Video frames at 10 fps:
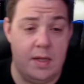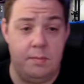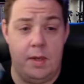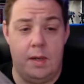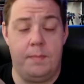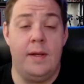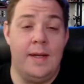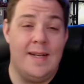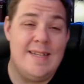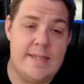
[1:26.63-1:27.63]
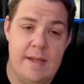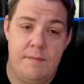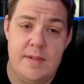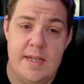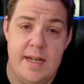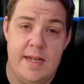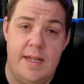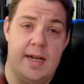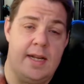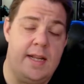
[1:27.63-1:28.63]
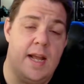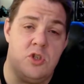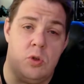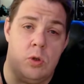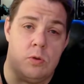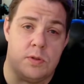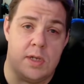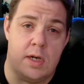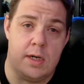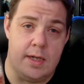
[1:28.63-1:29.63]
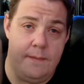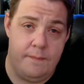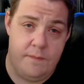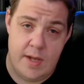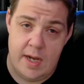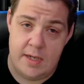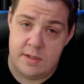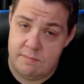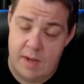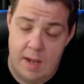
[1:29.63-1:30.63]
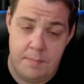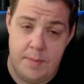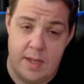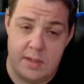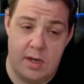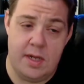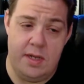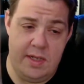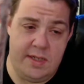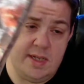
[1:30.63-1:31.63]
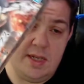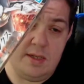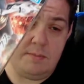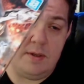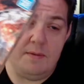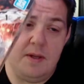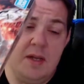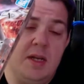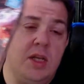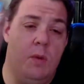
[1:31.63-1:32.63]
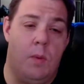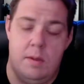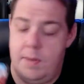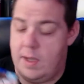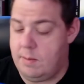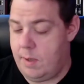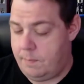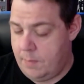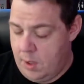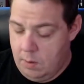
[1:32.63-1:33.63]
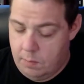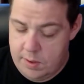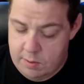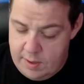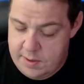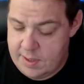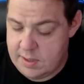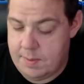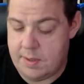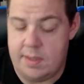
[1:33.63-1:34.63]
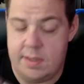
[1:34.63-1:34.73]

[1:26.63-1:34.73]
him up, $17.99 at your local Target. If you guys happen to be at Target, you see him. You want to pick them up. One of the great things about these